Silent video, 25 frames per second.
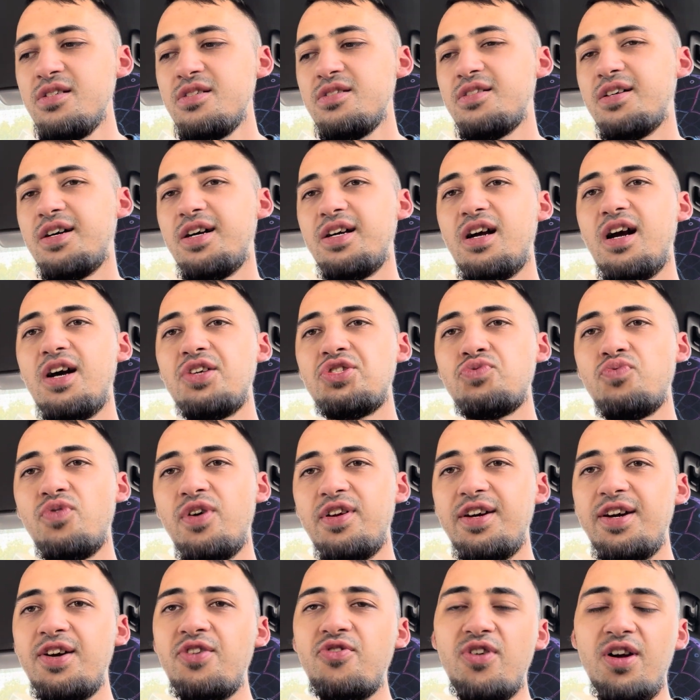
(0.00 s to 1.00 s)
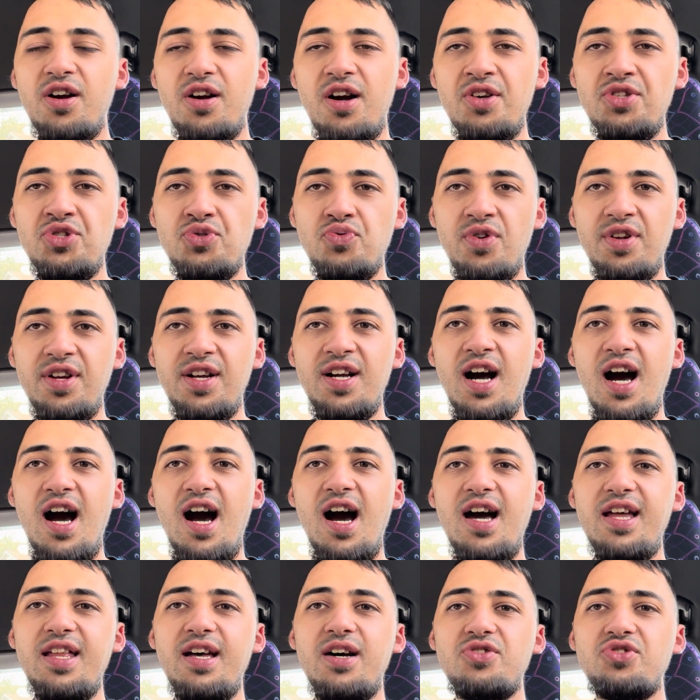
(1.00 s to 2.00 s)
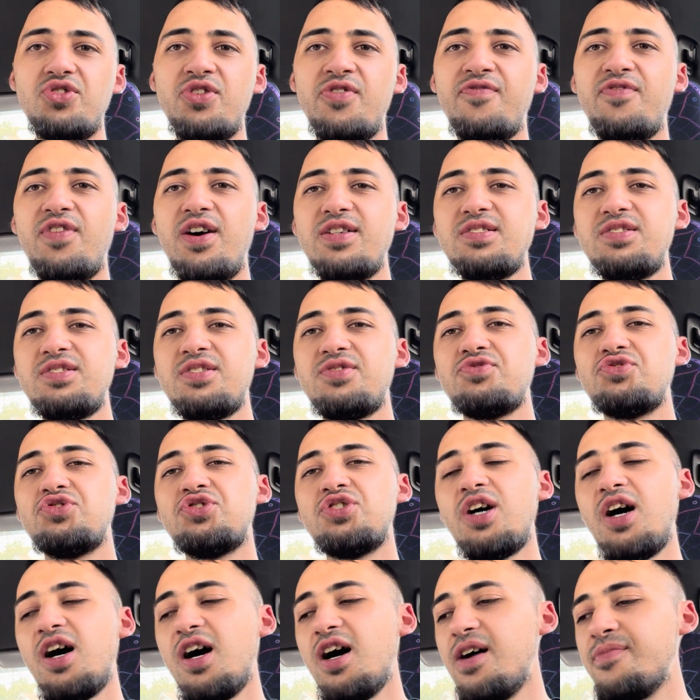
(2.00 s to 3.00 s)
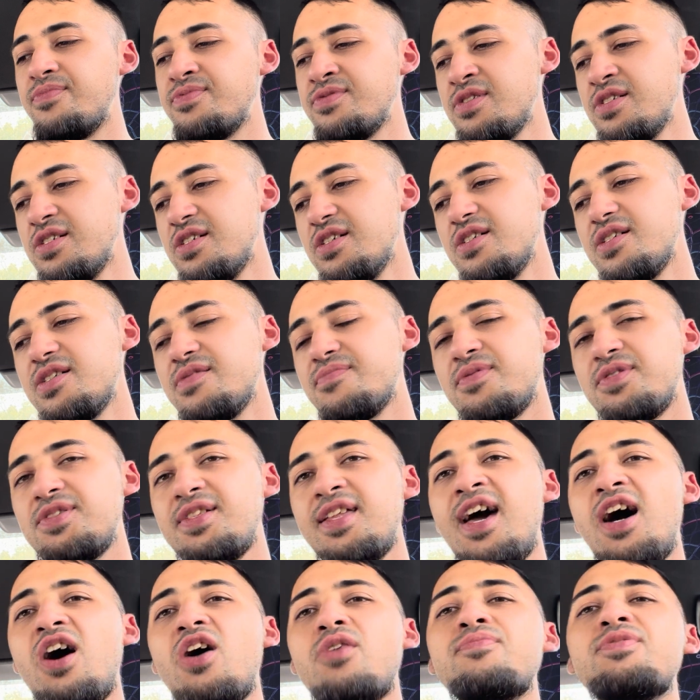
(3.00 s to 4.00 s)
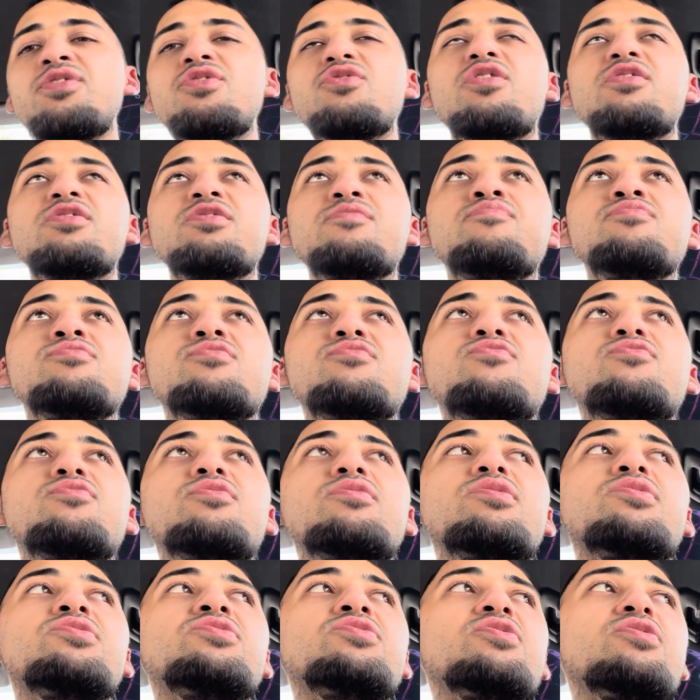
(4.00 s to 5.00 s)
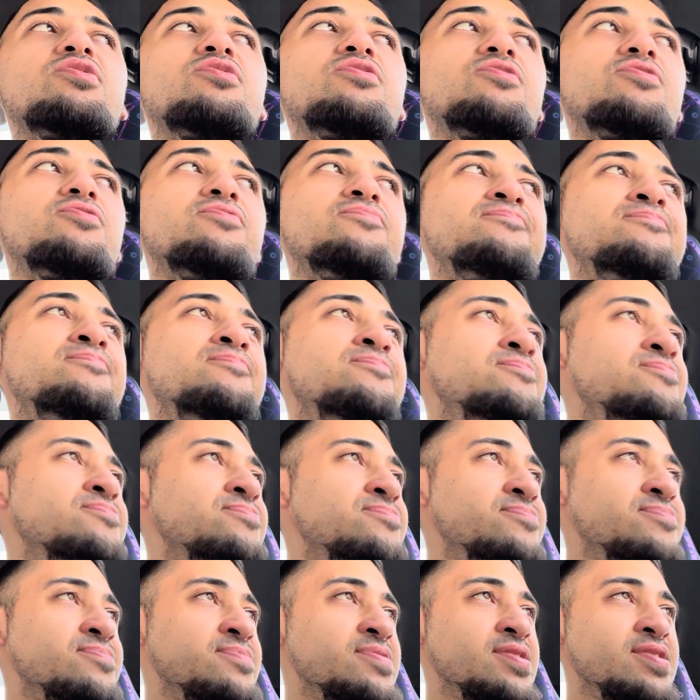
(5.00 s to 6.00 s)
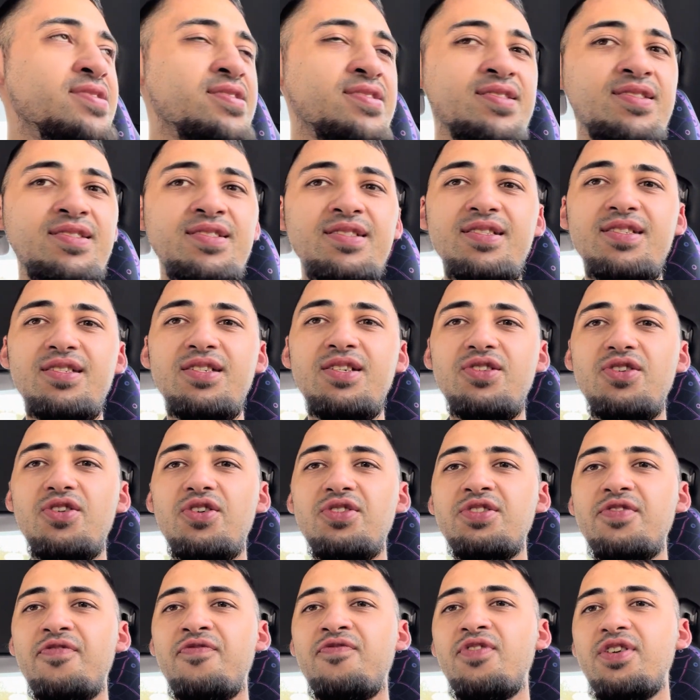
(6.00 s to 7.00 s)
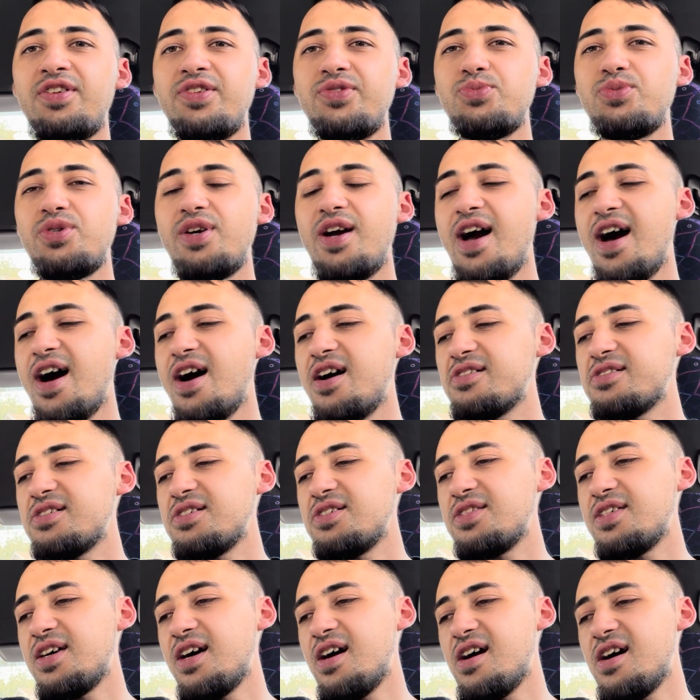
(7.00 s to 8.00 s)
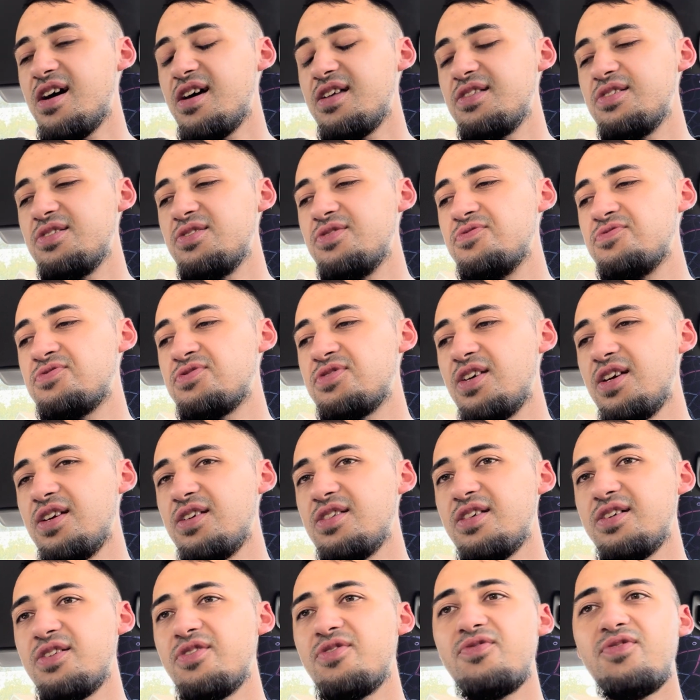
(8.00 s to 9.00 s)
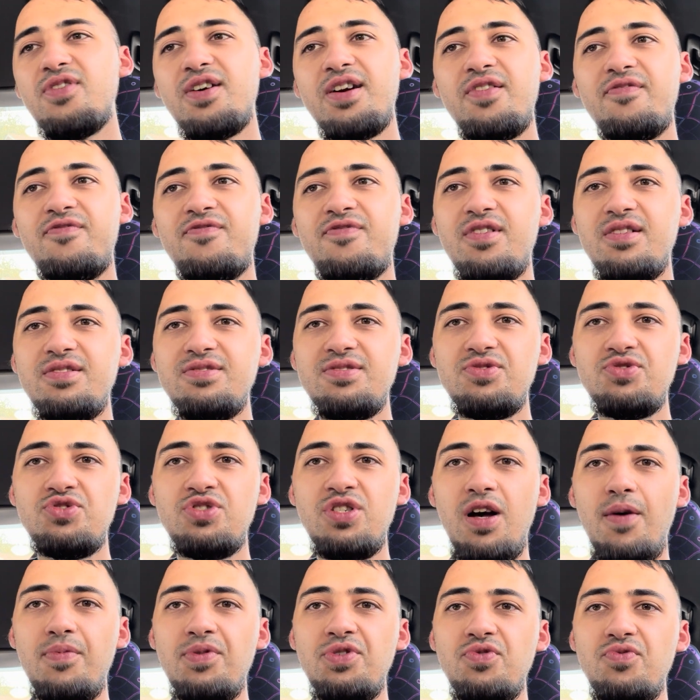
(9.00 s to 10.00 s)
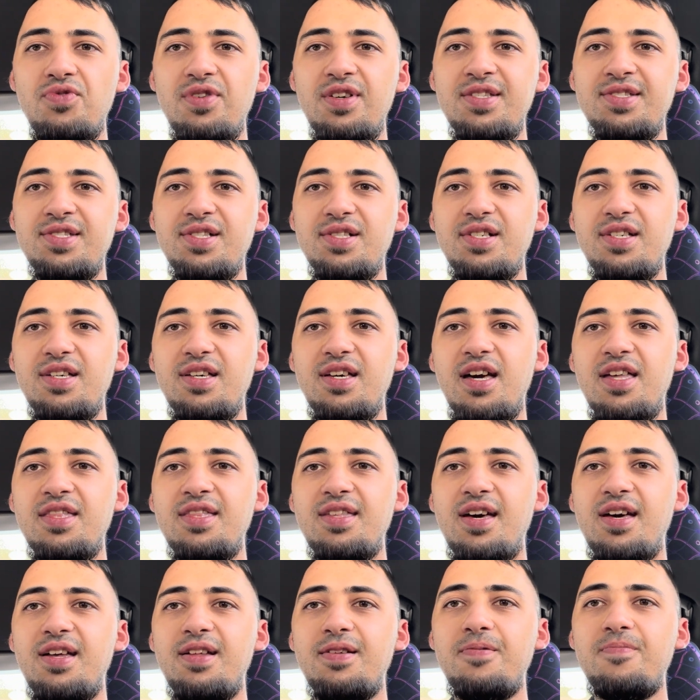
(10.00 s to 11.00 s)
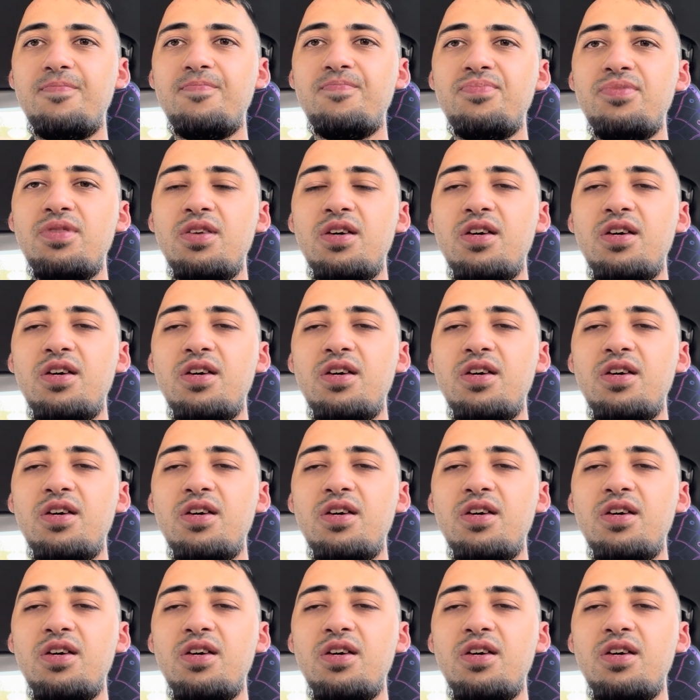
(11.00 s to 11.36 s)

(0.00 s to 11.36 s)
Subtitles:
Like, I swear to God, I'll just find another job. But now I'm here unemployed, so it's a funny reality that you think like, oh, I can find another job so easily, and then